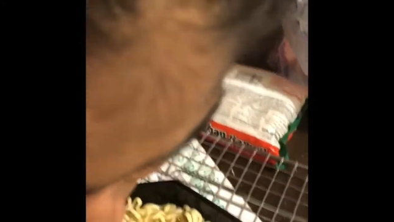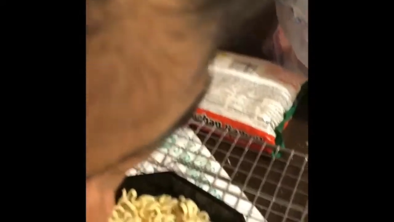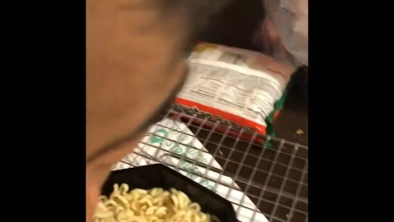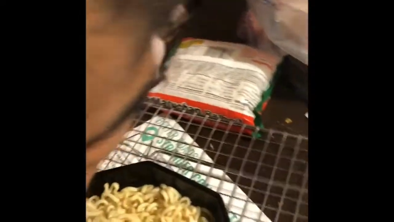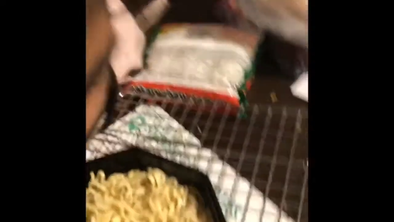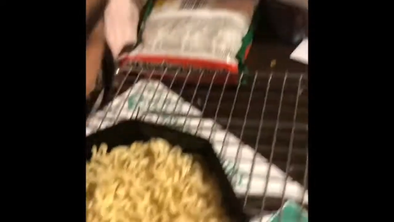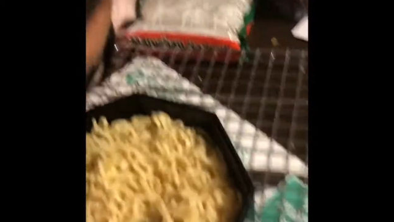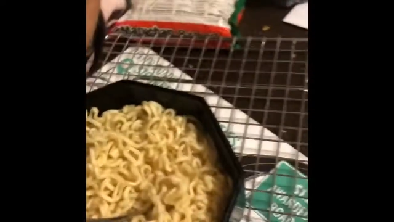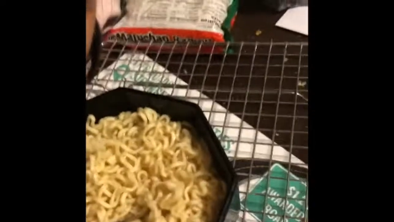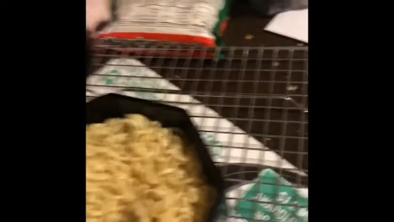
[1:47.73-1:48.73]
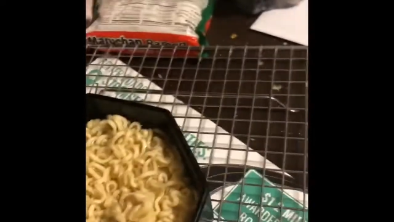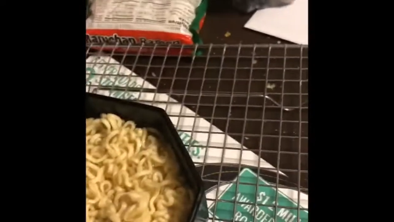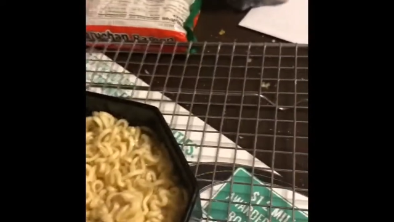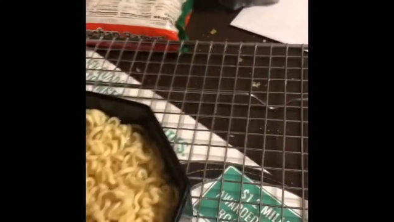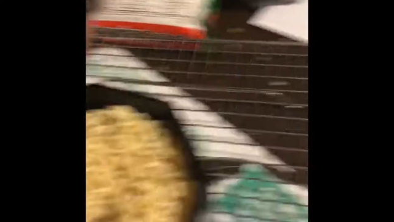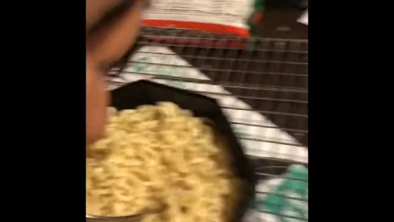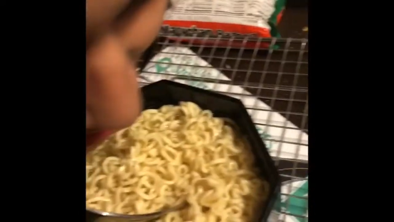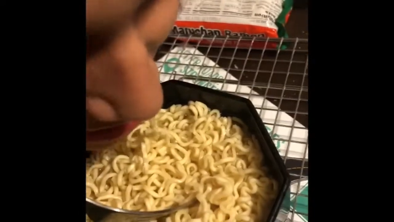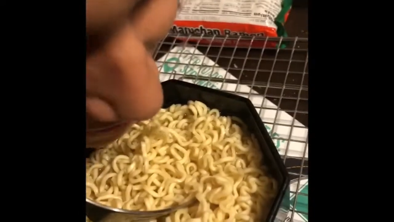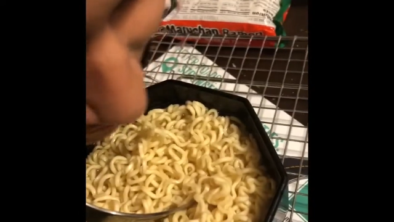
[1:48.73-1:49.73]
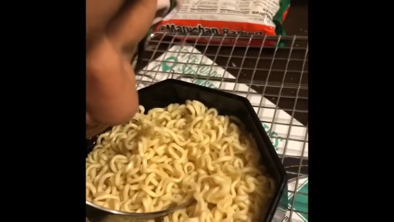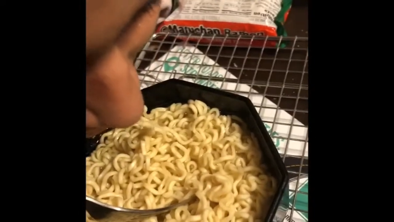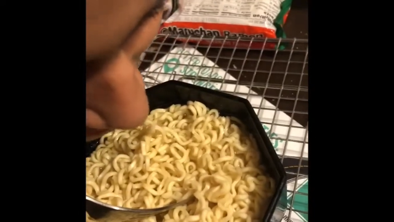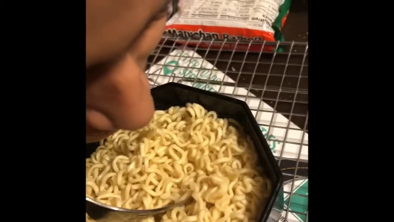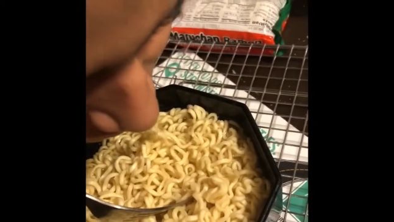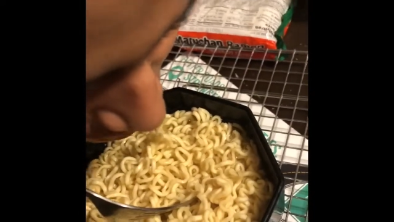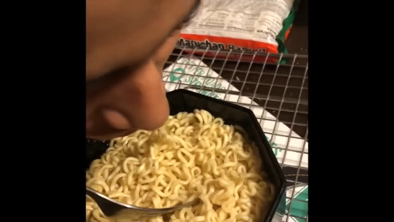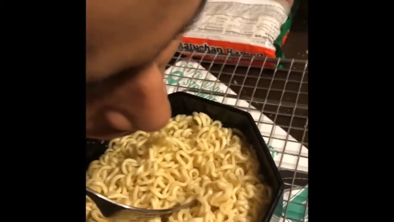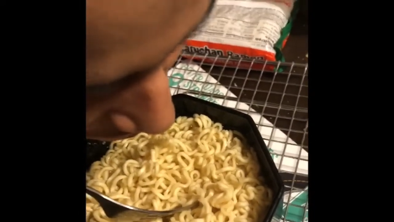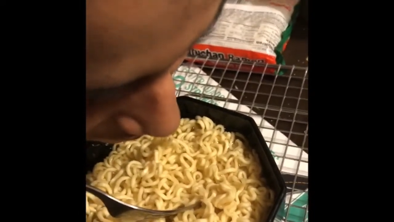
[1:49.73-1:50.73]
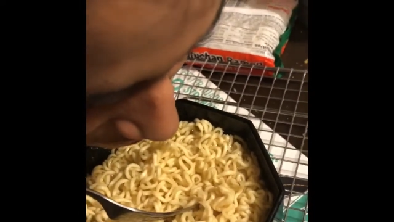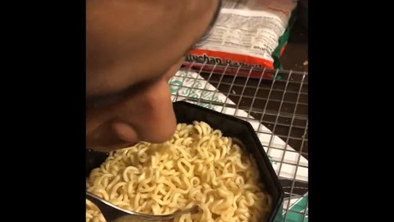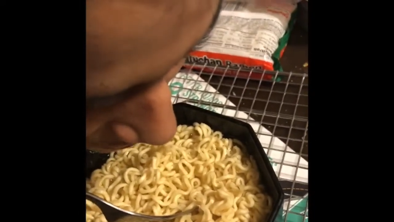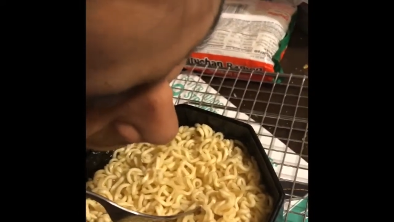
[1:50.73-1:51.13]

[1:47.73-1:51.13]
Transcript: Nobody's mouth can be seen.